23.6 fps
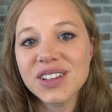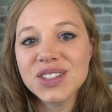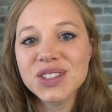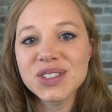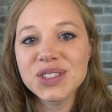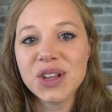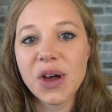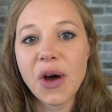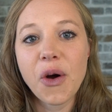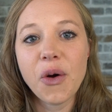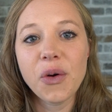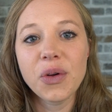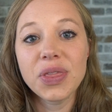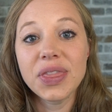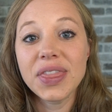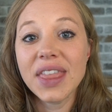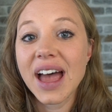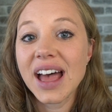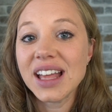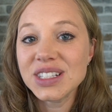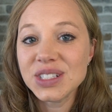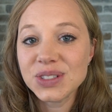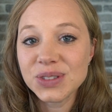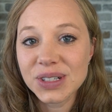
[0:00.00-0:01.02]
So
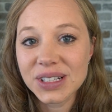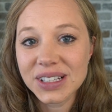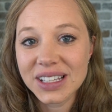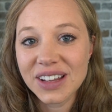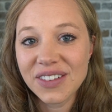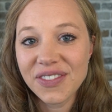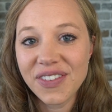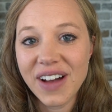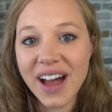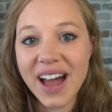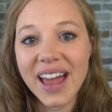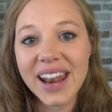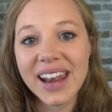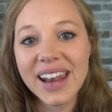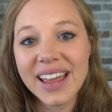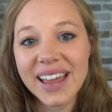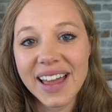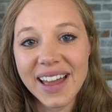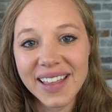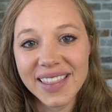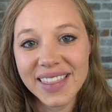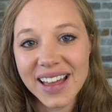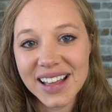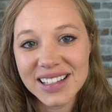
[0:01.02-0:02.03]
that's really fun,
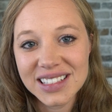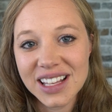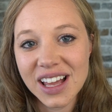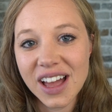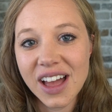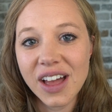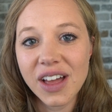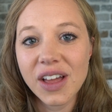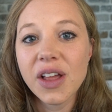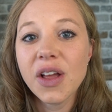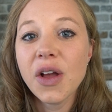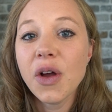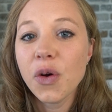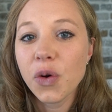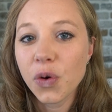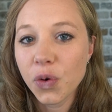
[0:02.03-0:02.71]
and that's a